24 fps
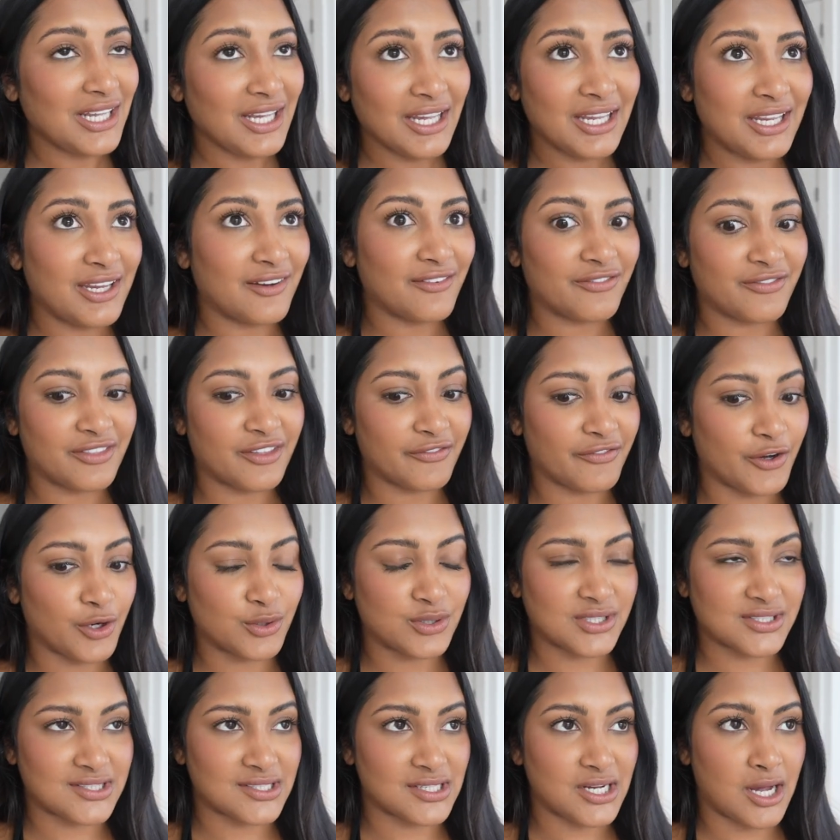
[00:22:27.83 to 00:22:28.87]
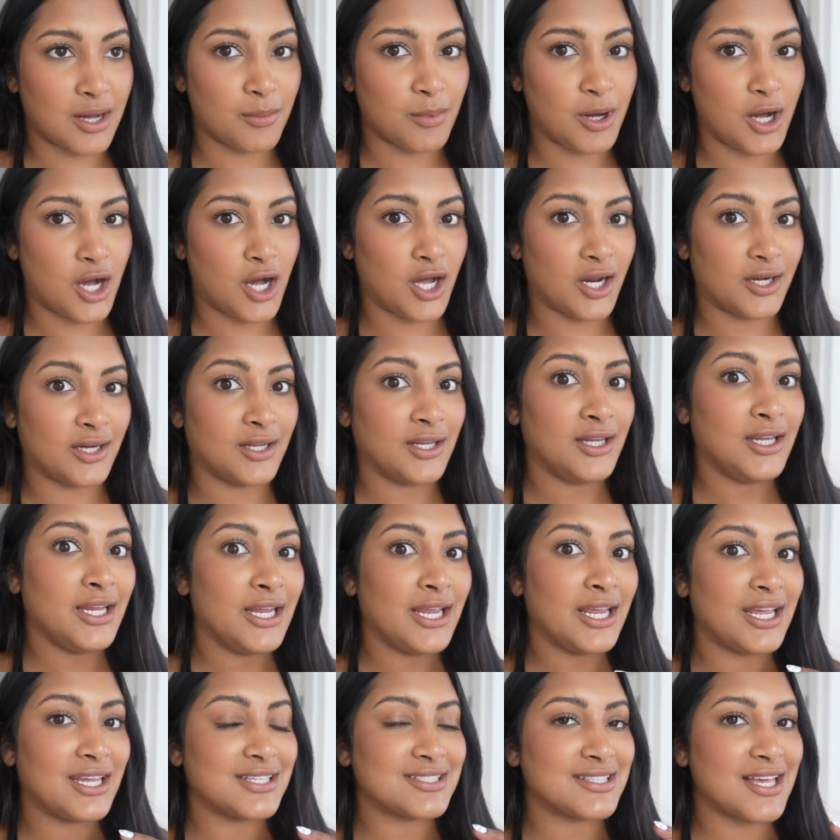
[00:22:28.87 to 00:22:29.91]
if the phone doesn't come on
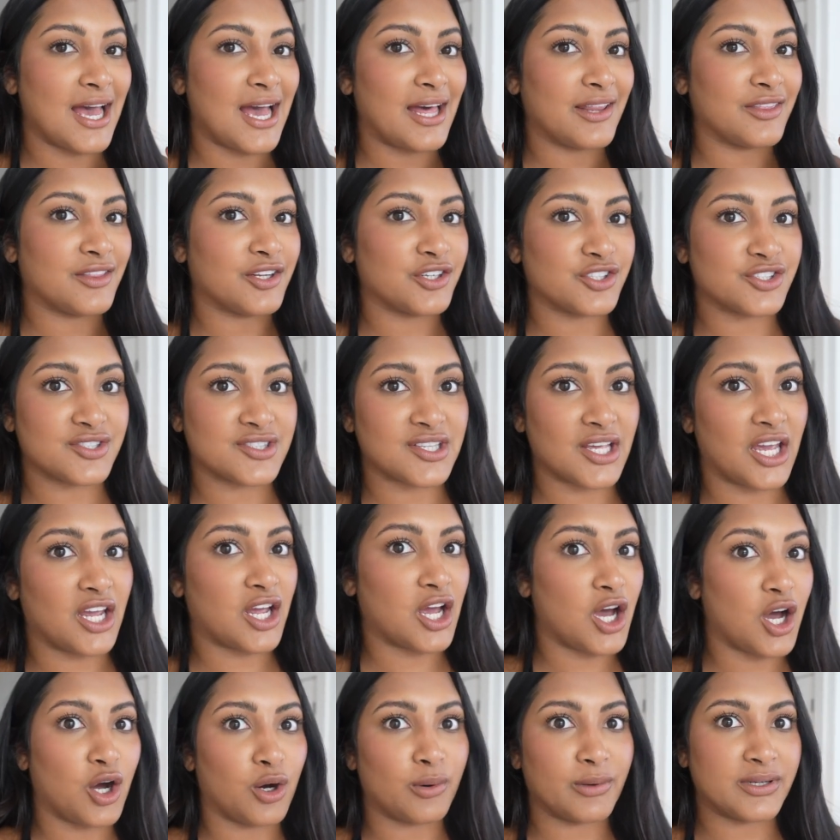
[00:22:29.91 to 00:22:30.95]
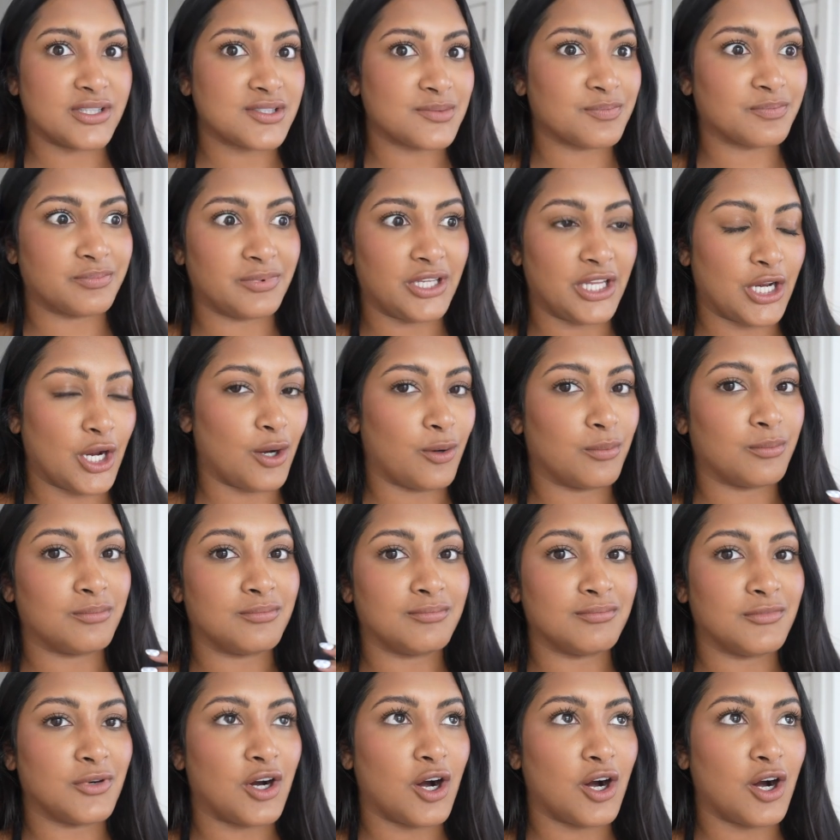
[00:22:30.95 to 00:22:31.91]
is that they're just like oh it's you know